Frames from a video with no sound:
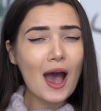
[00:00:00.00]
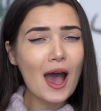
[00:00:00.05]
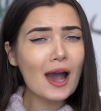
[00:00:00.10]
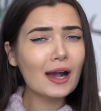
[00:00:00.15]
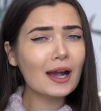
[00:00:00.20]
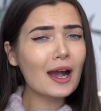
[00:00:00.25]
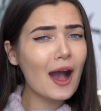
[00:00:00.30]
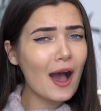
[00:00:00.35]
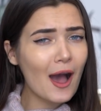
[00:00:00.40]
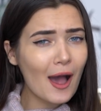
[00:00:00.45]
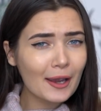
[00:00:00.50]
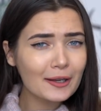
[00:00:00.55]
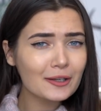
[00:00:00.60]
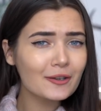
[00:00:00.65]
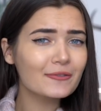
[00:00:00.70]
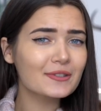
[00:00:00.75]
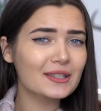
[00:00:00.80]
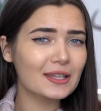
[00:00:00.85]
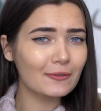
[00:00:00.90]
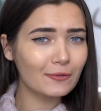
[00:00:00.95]
are kind
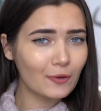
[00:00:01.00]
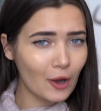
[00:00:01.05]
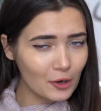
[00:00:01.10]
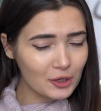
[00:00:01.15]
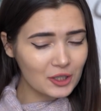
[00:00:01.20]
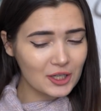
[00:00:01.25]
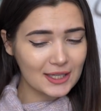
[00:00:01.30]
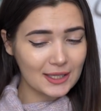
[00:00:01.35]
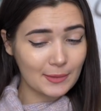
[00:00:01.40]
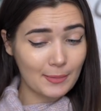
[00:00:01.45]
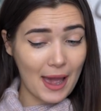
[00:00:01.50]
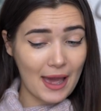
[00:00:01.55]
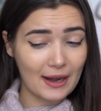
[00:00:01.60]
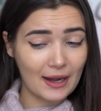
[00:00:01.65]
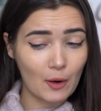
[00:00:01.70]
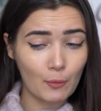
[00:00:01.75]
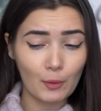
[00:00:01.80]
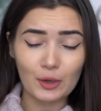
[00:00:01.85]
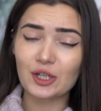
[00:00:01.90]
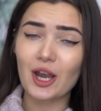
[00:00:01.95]
of self-conscious about
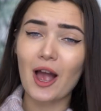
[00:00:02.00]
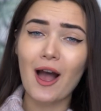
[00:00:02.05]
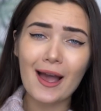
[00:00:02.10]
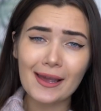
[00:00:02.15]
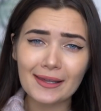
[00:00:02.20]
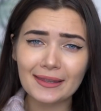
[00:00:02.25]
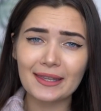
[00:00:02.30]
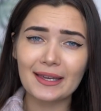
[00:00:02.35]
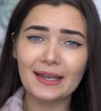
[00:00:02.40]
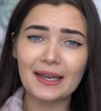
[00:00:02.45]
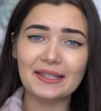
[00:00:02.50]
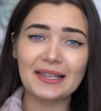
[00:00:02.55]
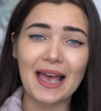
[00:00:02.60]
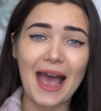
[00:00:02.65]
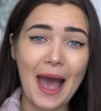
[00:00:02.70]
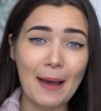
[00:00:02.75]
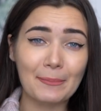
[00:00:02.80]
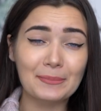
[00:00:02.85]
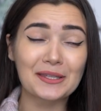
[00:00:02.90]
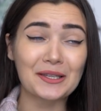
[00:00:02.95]
it, which I think is
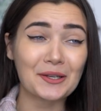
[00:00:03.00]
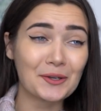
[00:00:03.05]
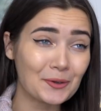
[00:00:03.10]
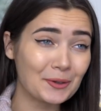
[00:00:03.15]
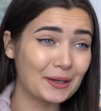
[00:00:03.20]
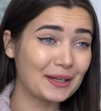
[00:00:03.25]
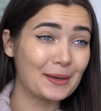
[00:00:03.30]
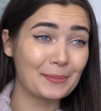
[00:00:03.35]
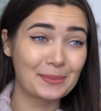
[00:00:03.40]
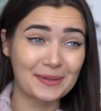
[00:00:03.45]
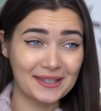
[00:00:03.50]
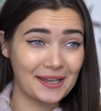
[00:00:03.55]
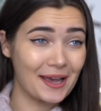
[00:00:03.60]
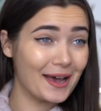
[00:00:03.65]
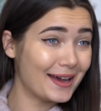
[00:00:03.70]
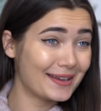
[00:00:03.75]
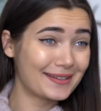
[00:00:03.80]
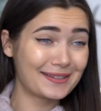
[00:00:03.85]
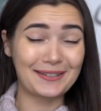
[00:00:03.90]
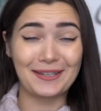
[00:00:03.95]
absolutely
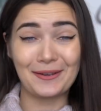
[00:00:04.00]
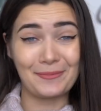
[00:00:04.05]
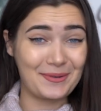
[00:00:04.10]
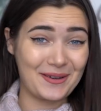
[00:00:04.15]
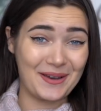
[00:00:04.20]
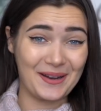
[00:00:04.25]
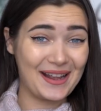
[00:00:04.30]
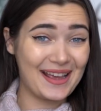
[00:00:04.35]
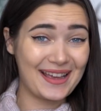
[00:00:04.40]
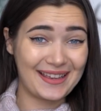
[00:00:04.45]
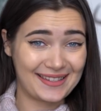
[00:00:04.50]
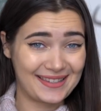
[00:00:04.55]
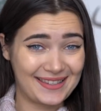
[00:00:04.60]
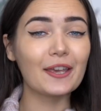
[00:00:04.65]
absurd, to be honest.